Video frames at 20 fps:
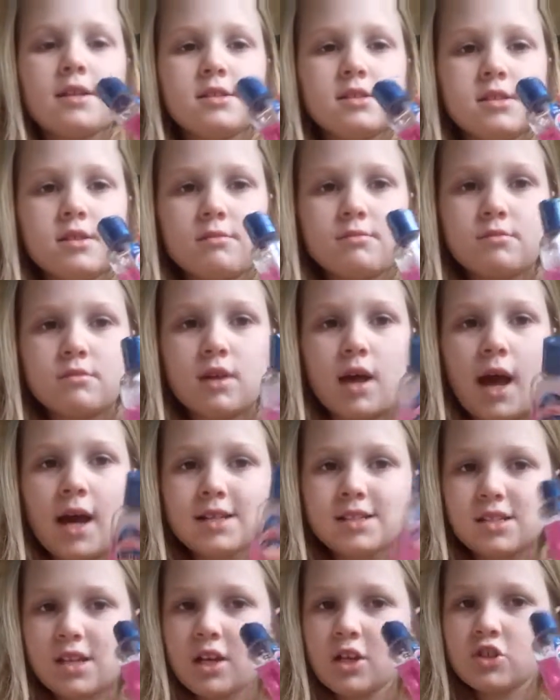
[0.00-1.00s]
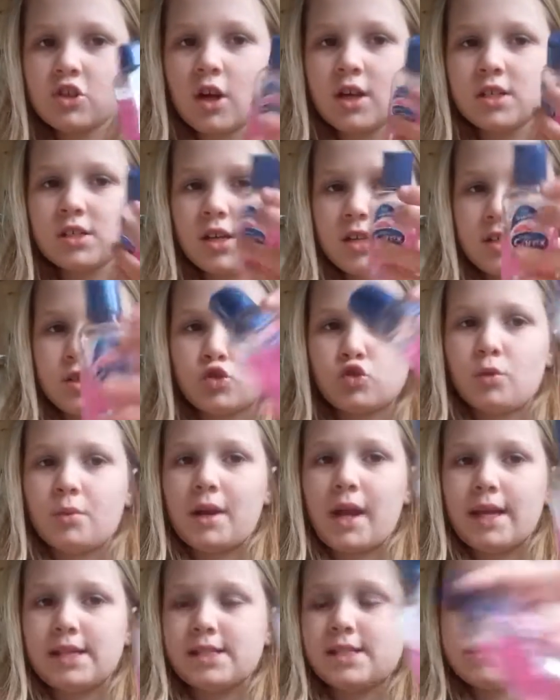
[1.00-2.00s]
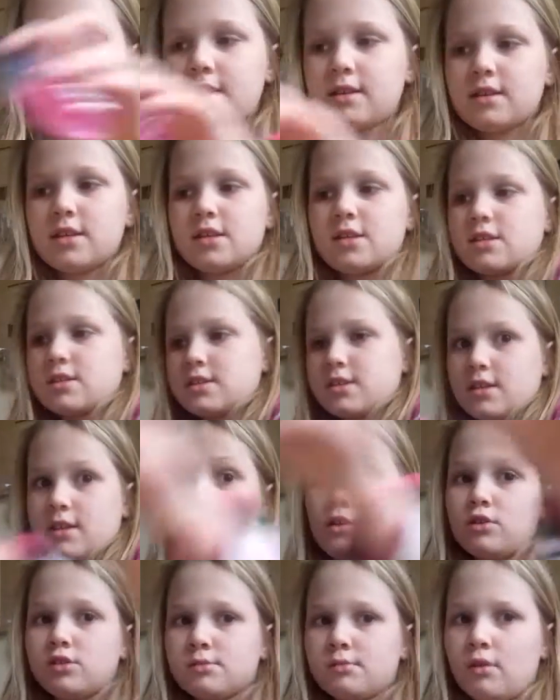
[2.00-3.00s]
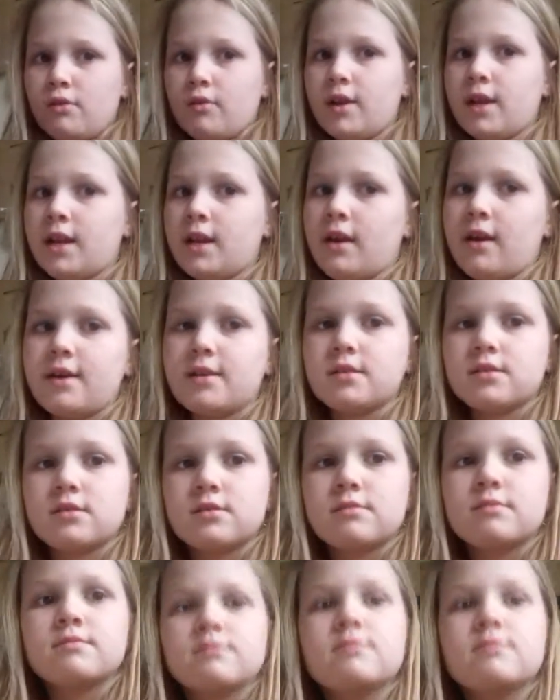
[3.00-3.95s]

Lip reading: some hand sanitizer, that's strawberry laces scented because it doesn't smell really nice.